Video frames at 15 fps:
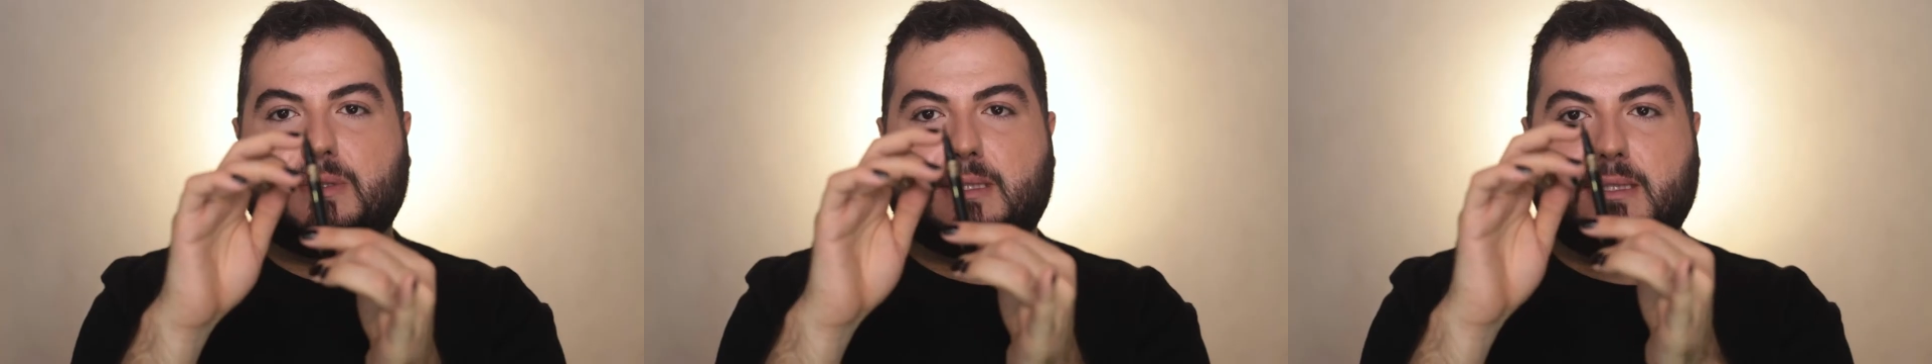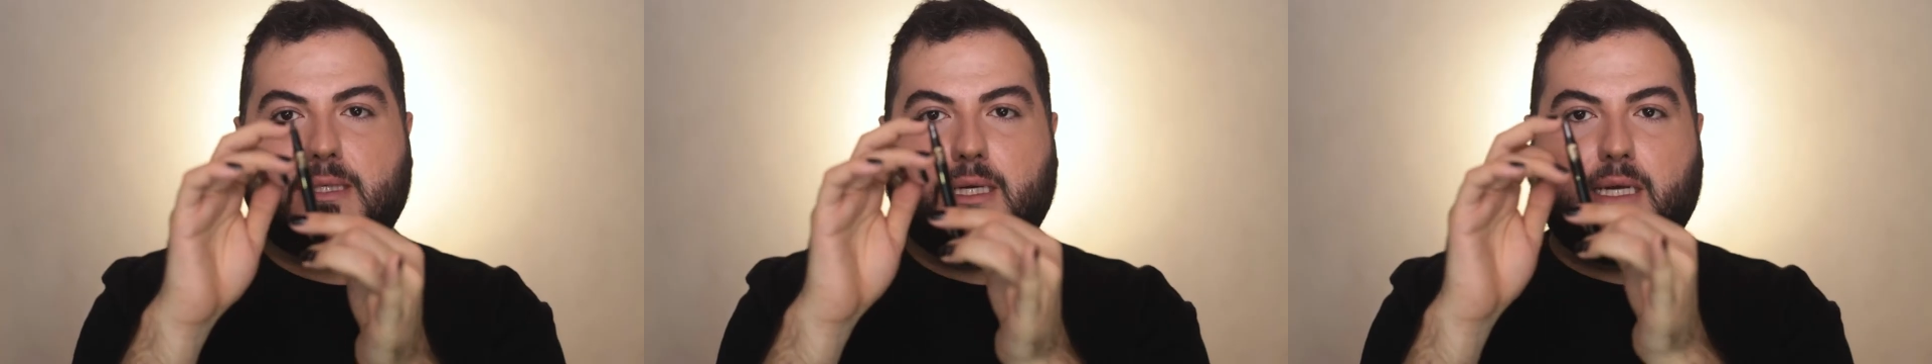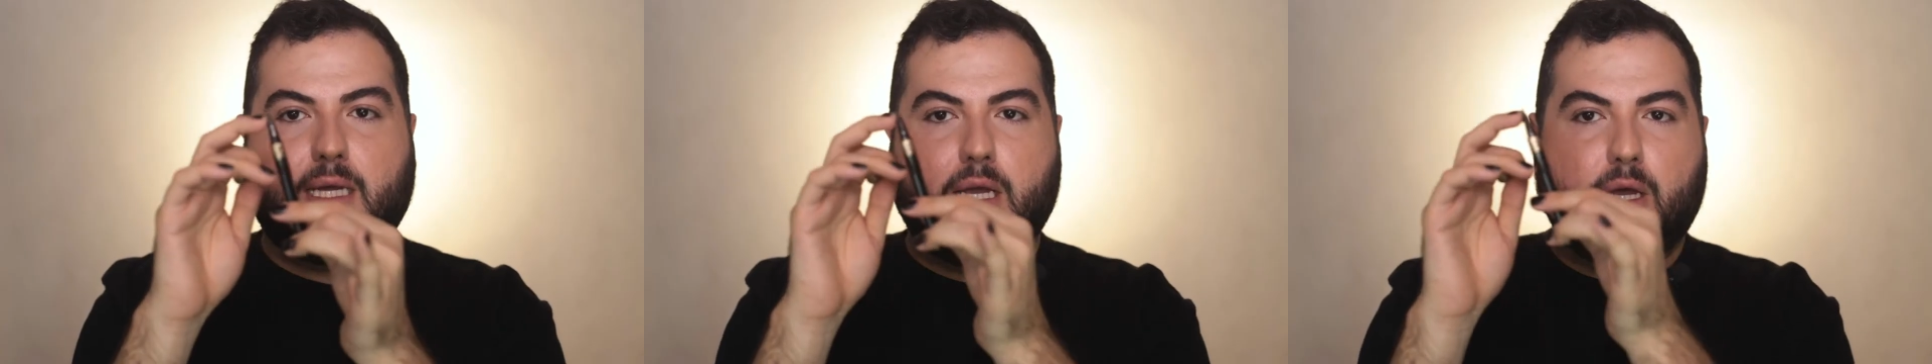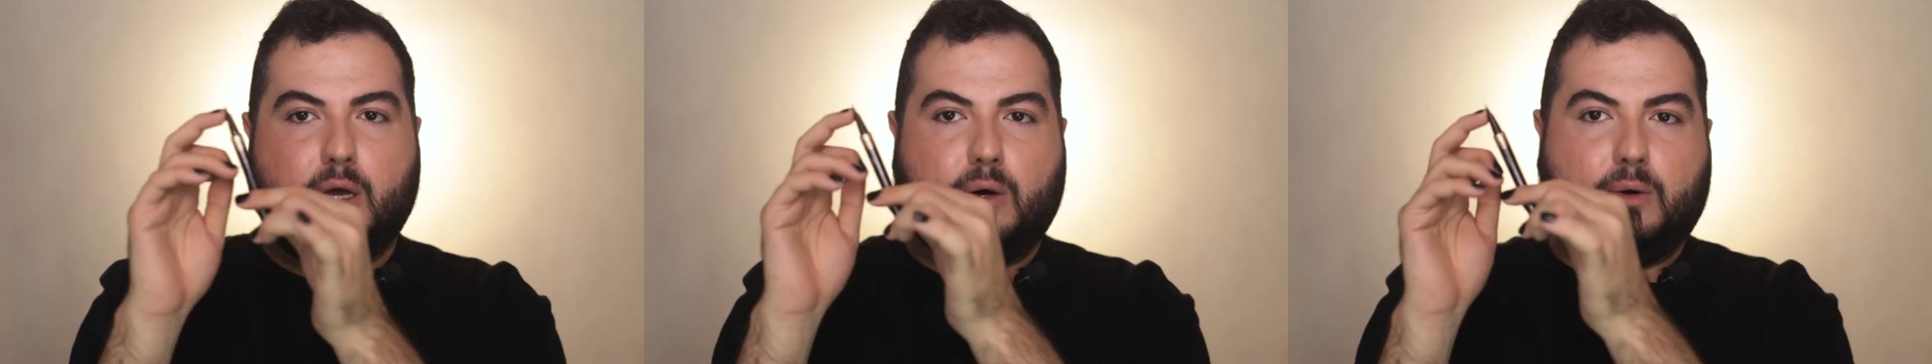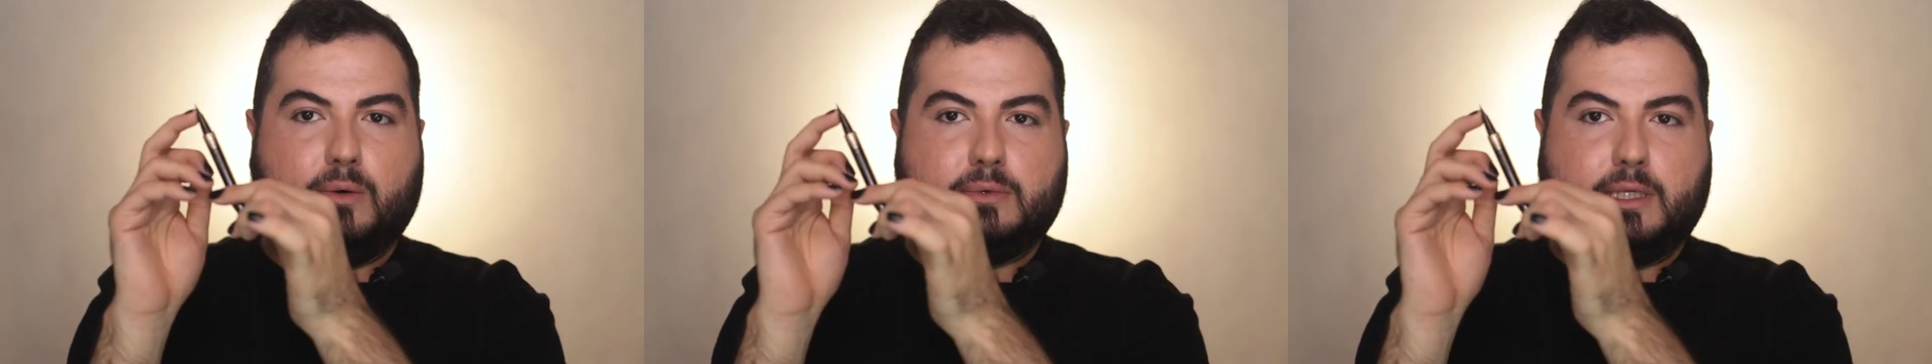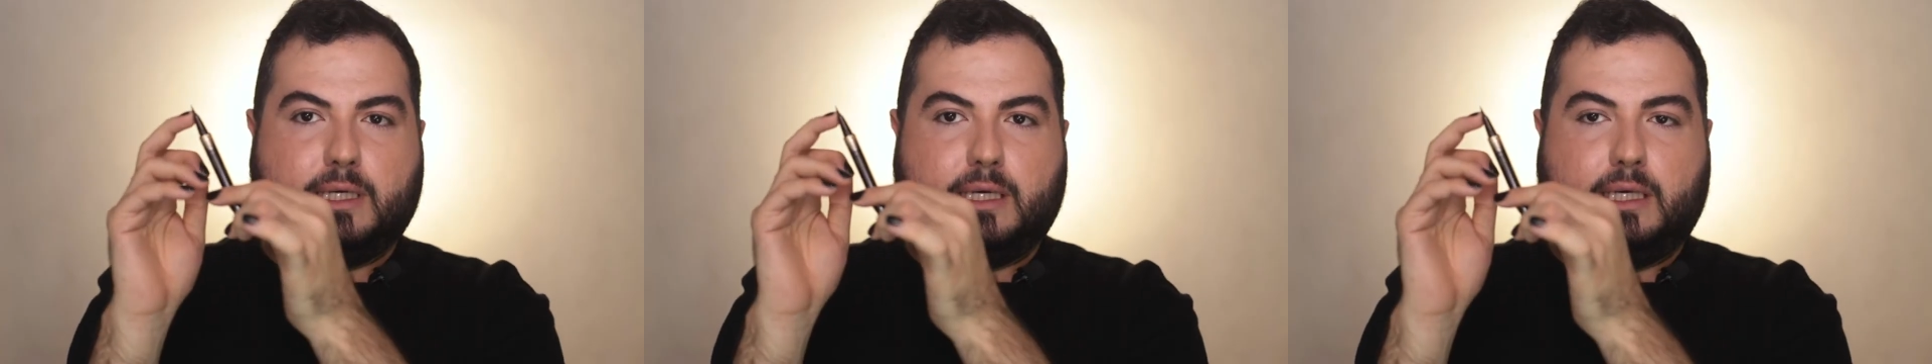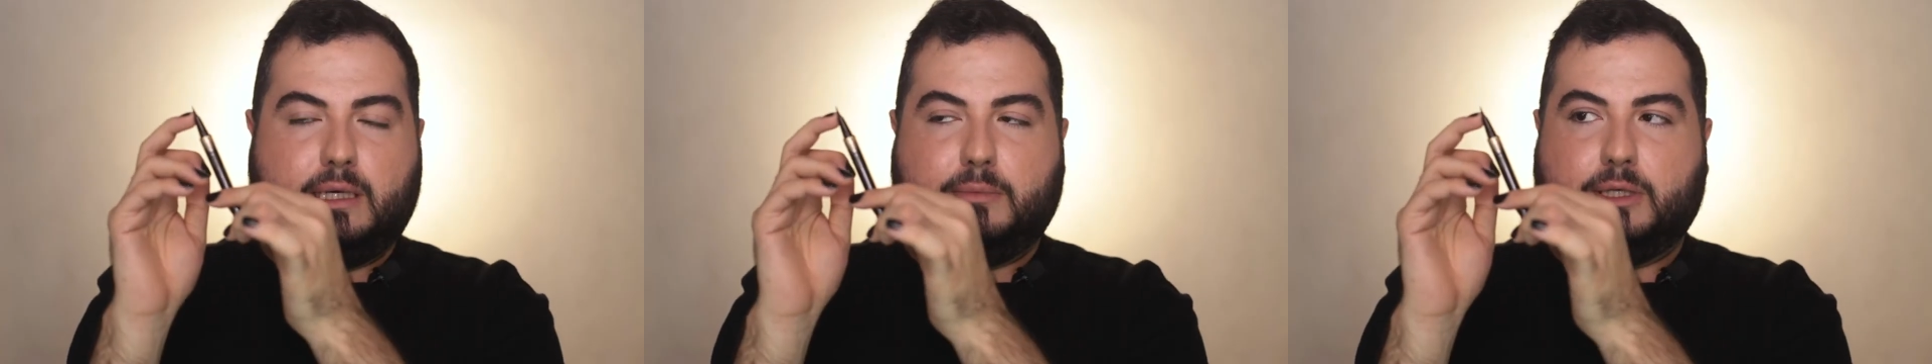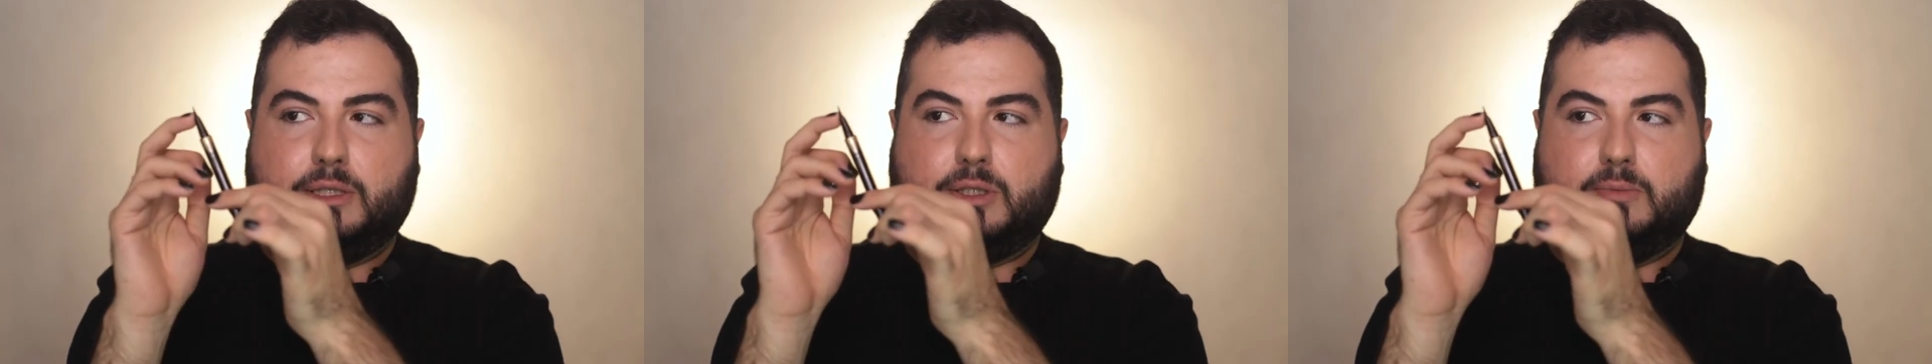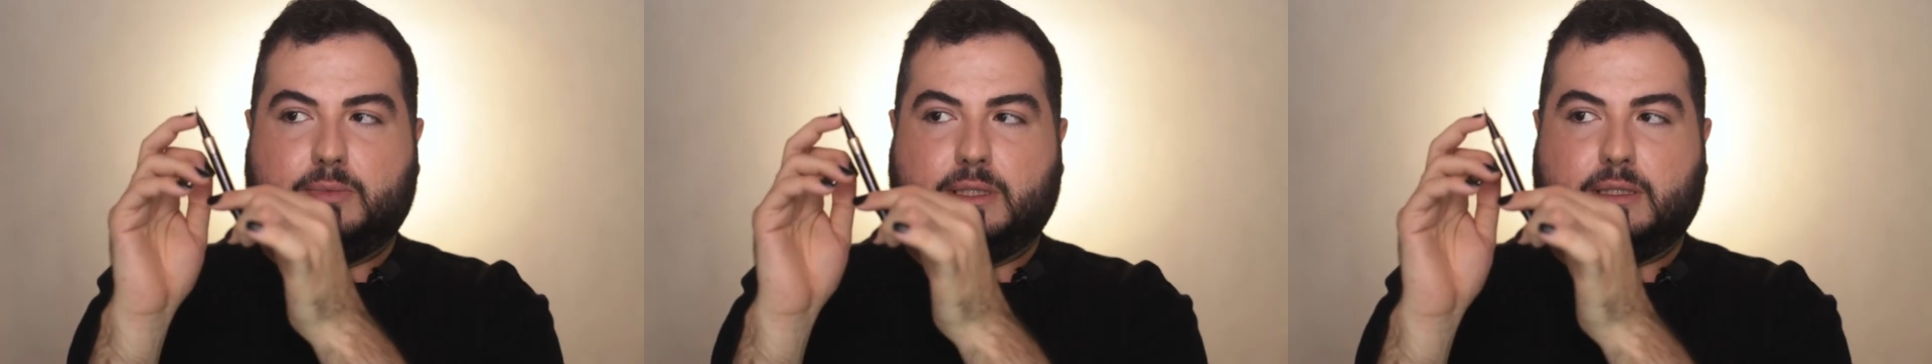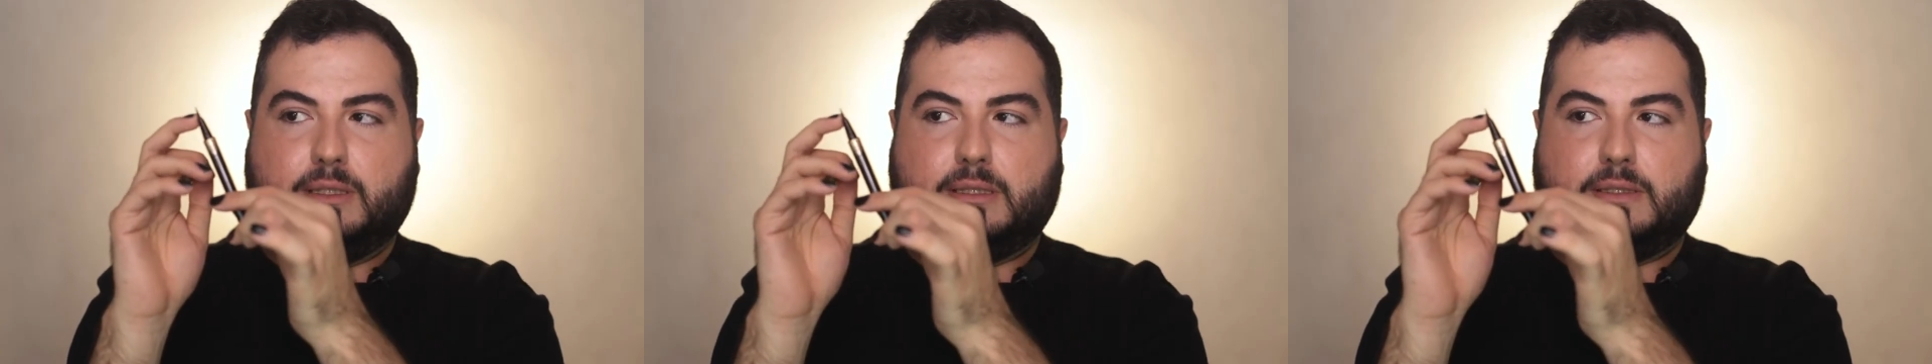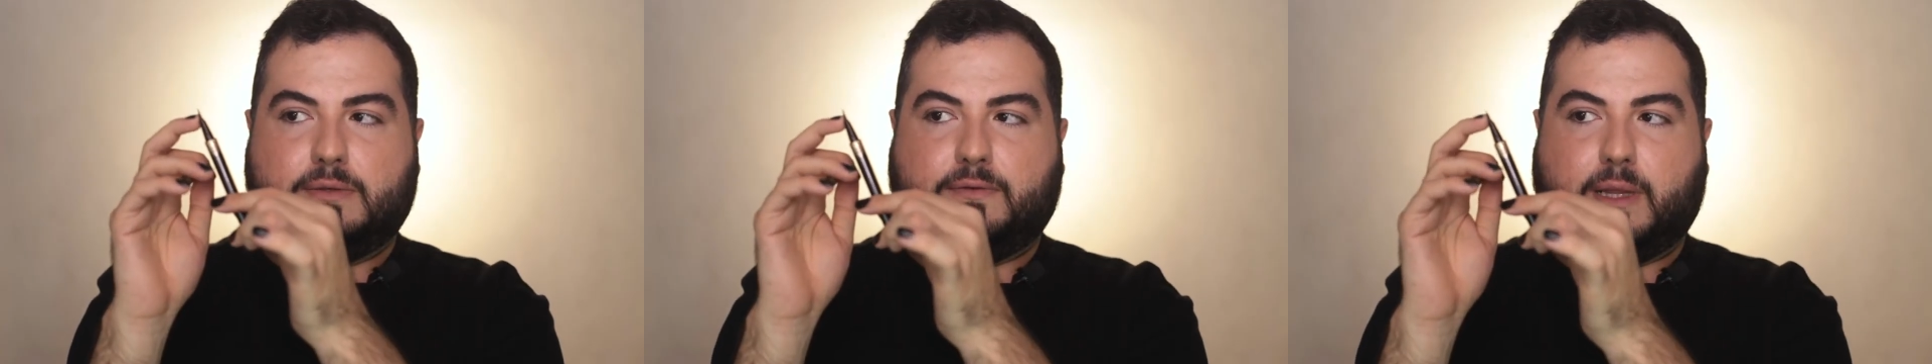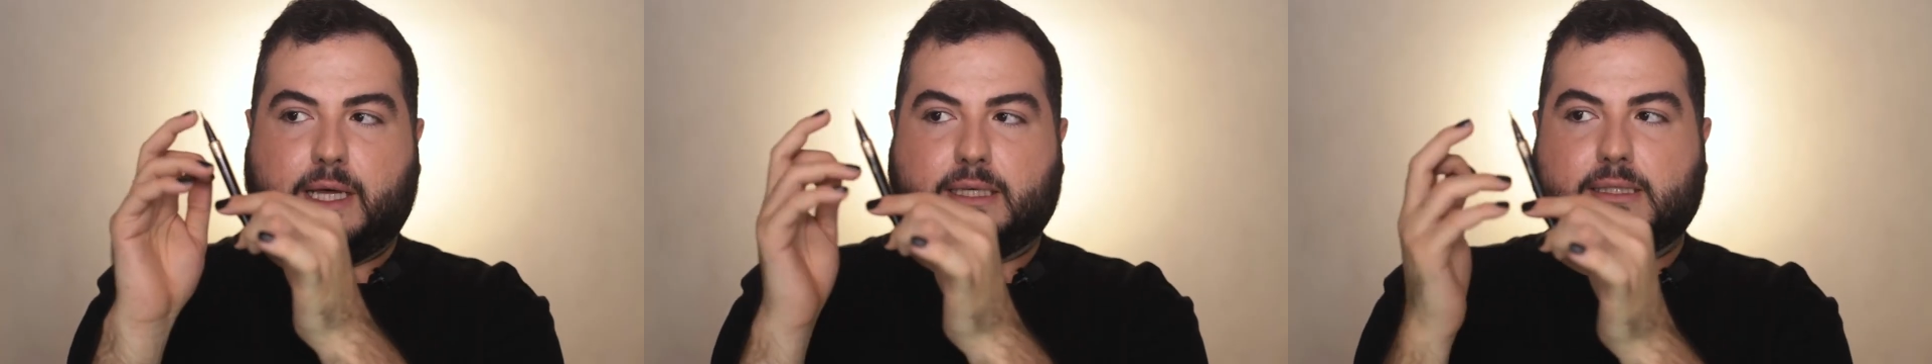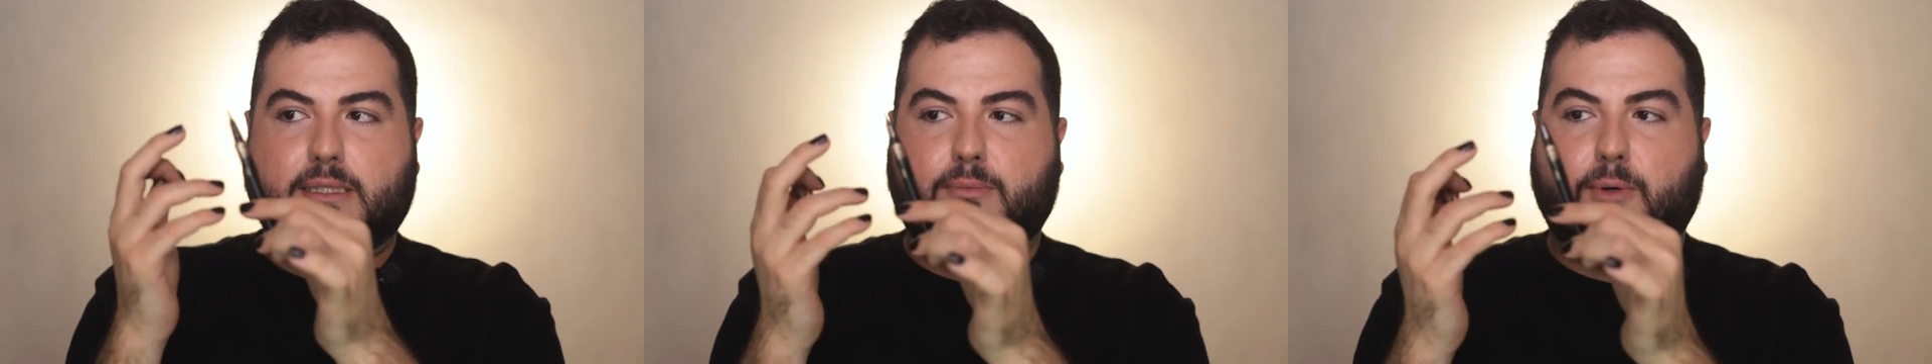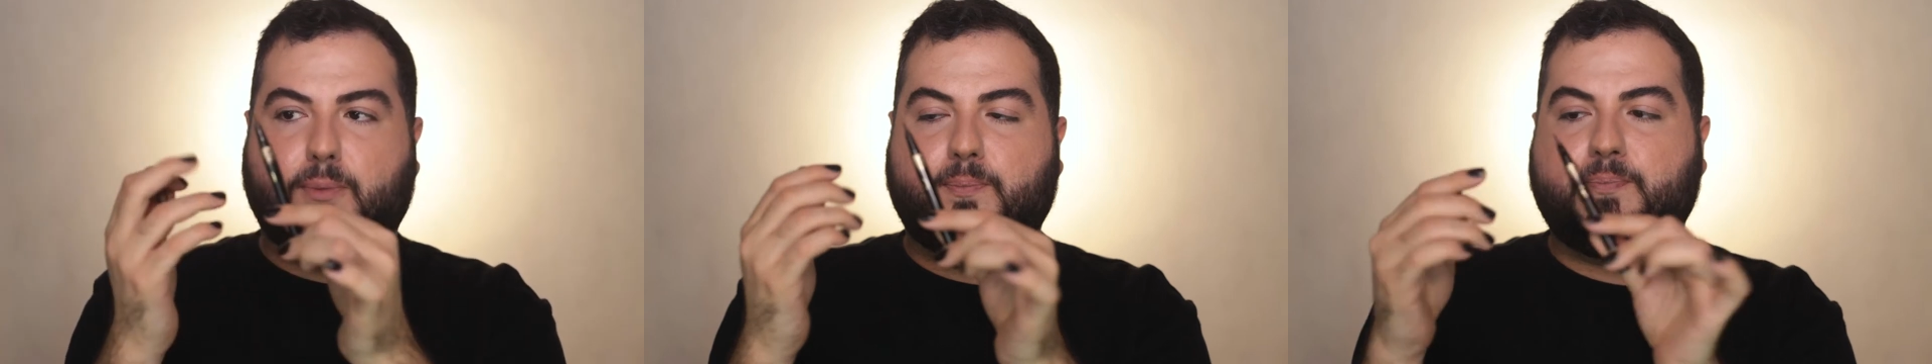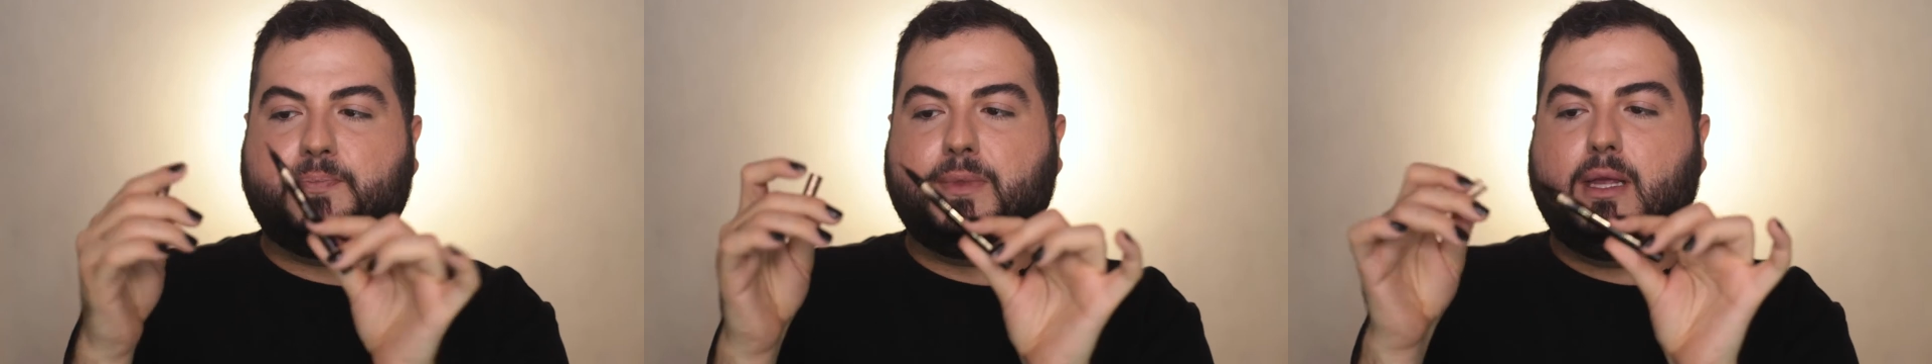to see on the image, but it's flexible.